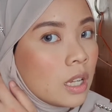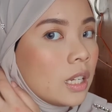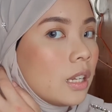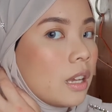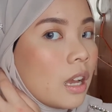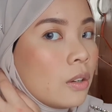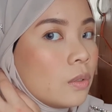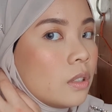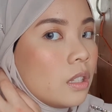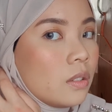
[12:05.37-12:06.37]
Like, I
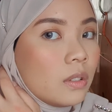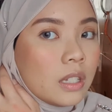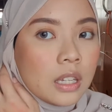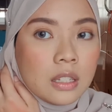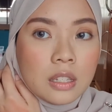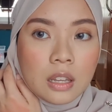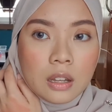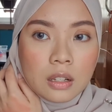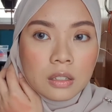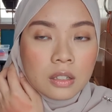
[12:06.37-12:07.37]
don't think you can
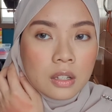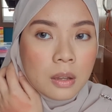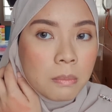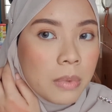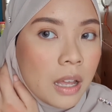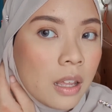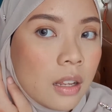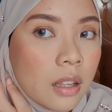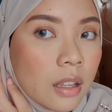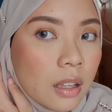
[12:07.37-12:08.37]
tell, but
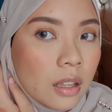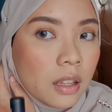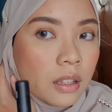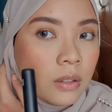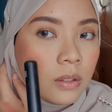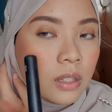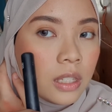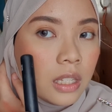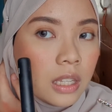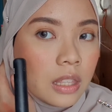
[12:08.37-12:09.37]
you
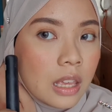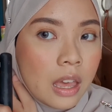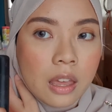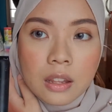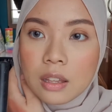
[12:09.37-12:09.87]
see that